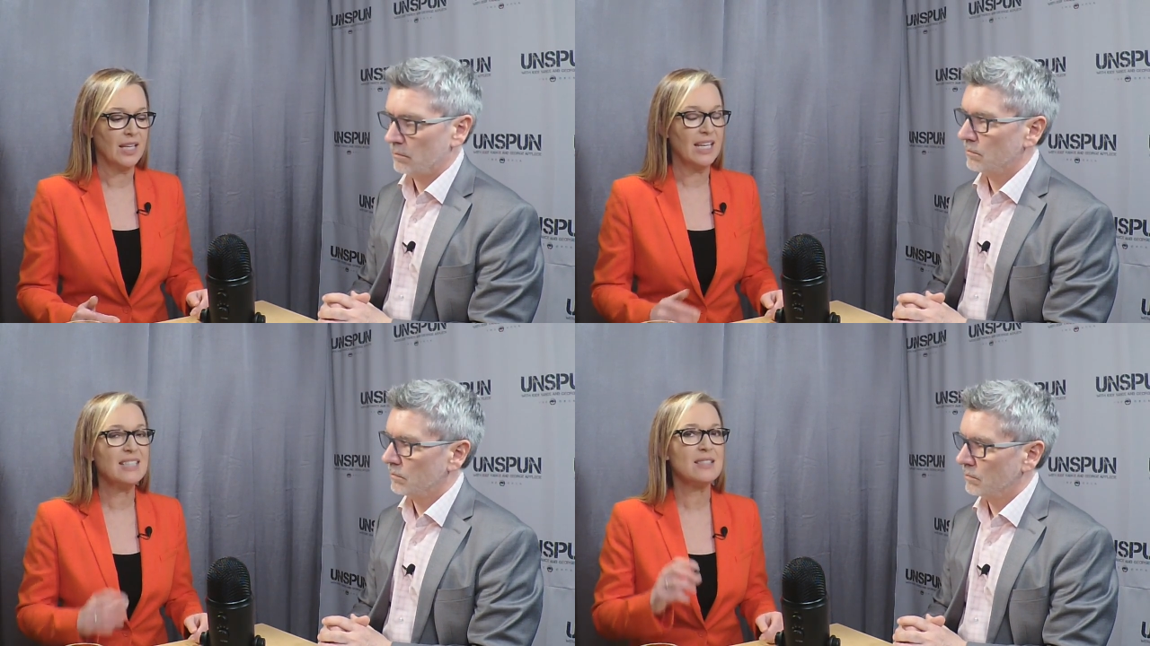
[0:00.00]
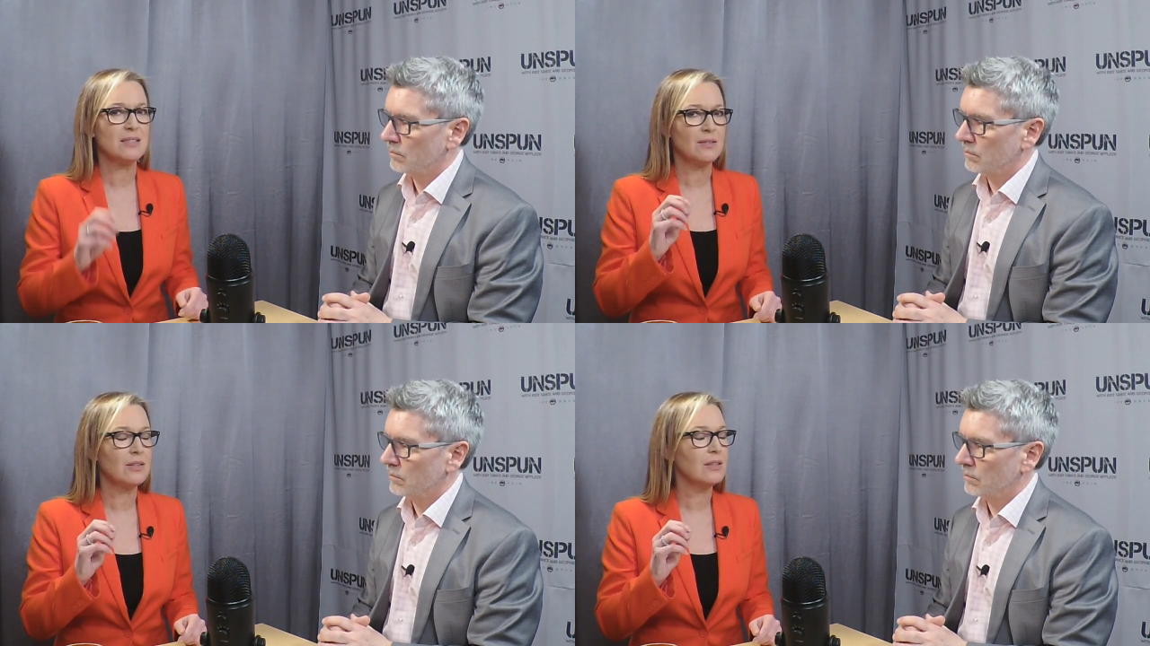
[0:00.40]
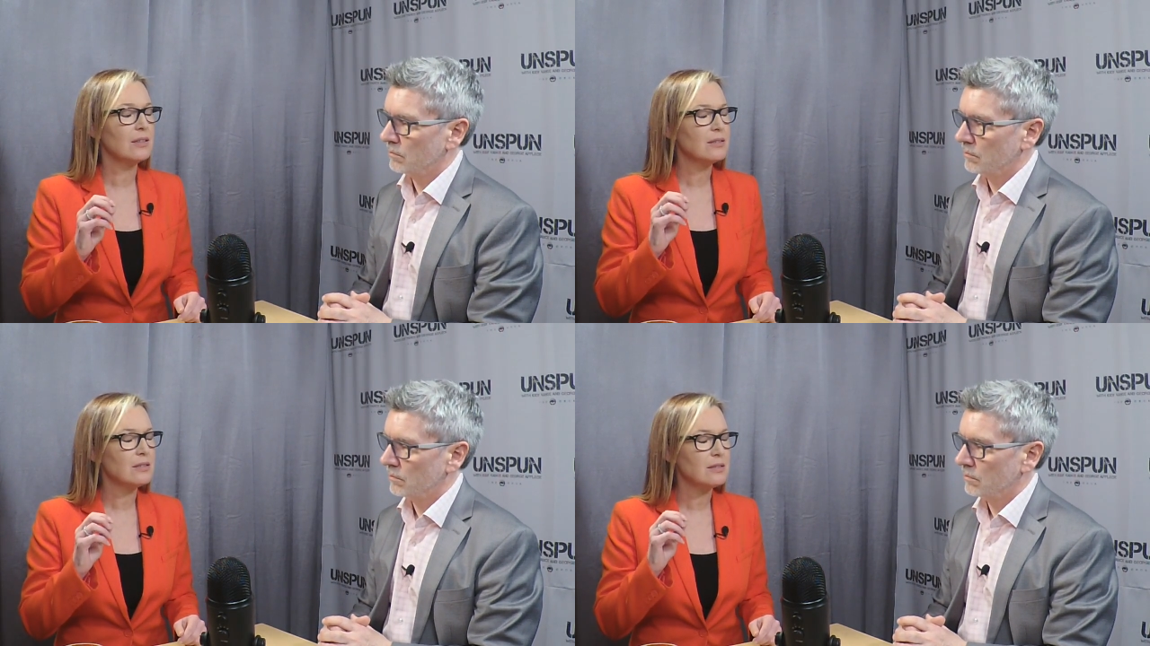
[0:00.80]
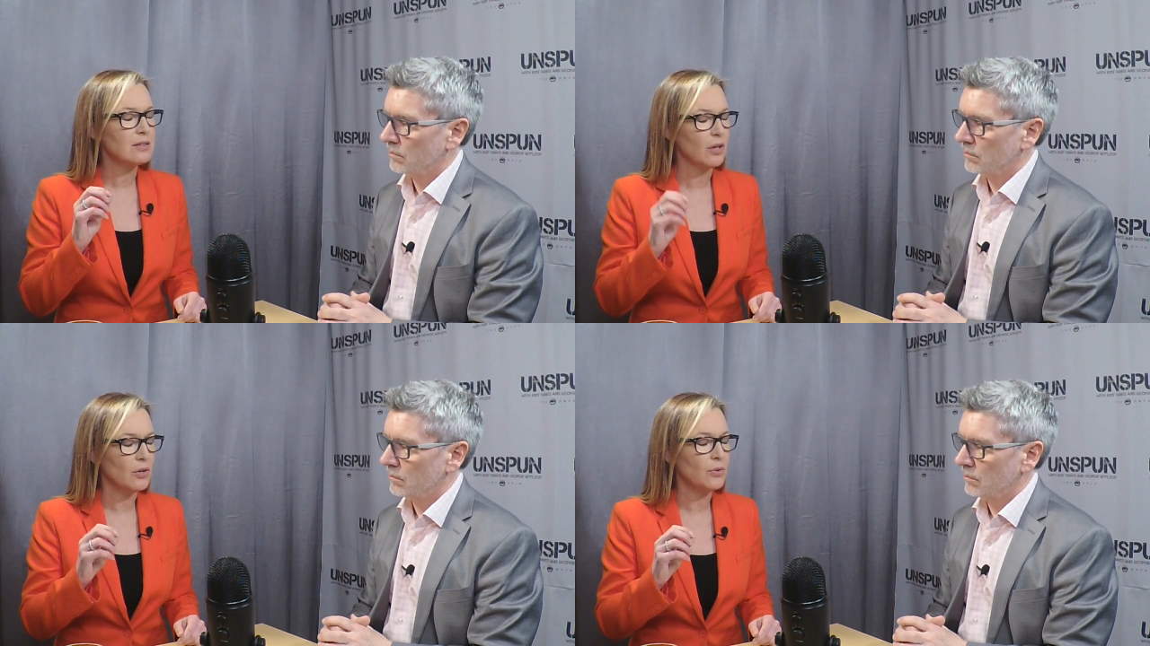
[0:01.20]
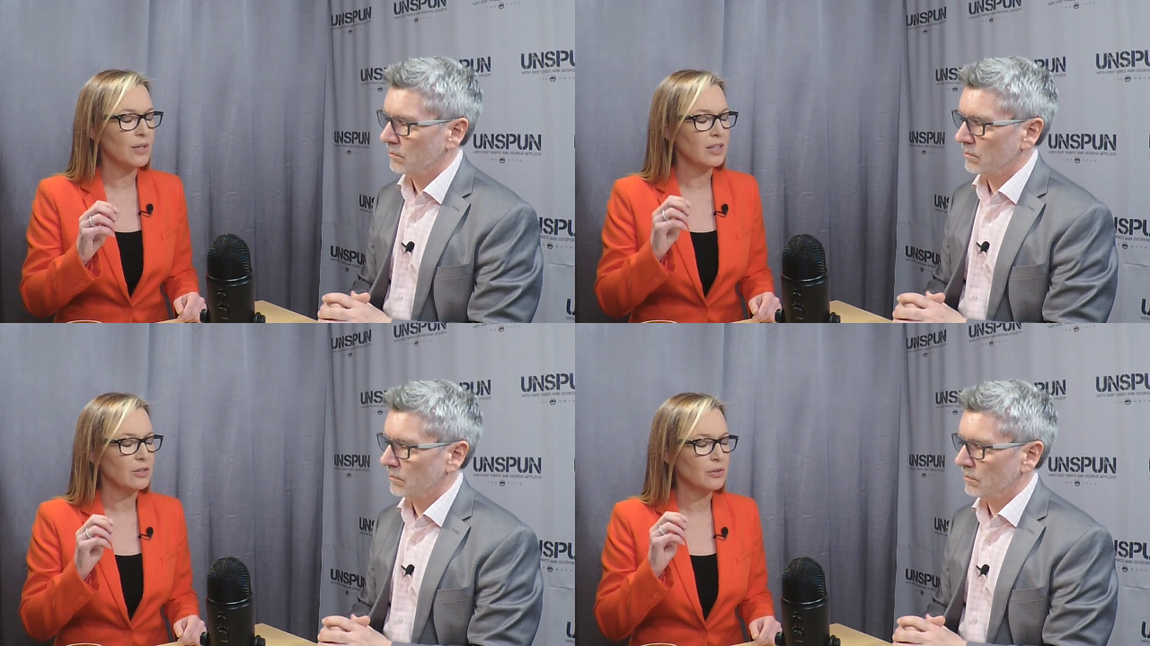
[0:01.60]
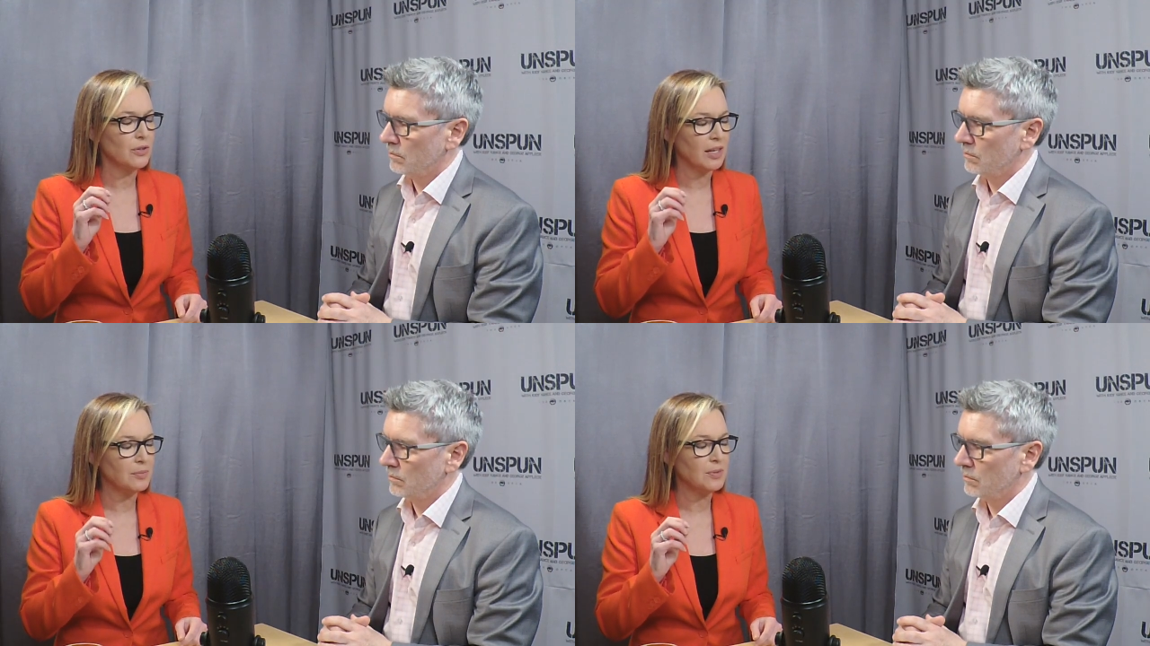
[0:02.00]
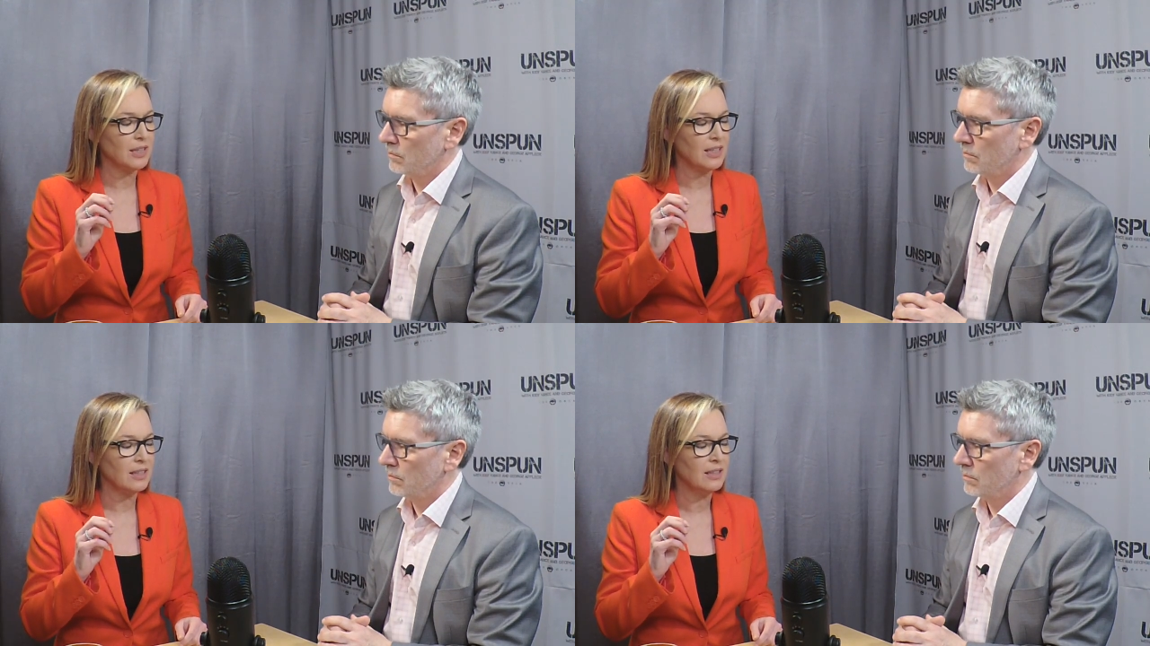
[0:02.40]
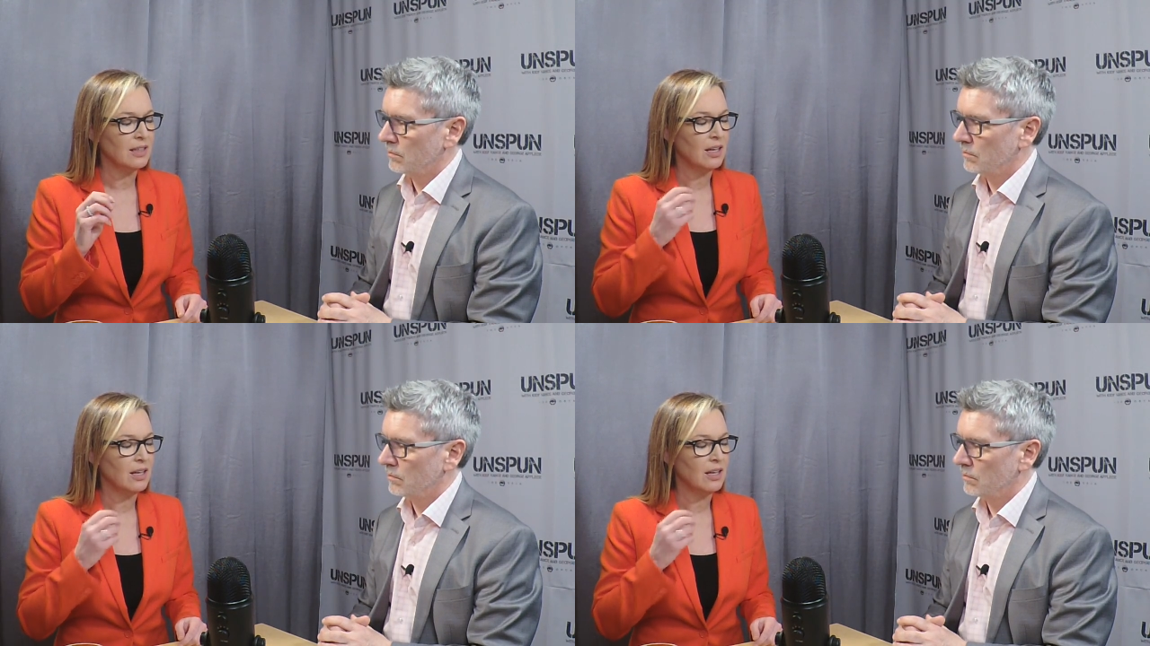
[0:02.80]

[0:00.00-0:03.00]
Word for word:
Speaker 1: it's so incredibly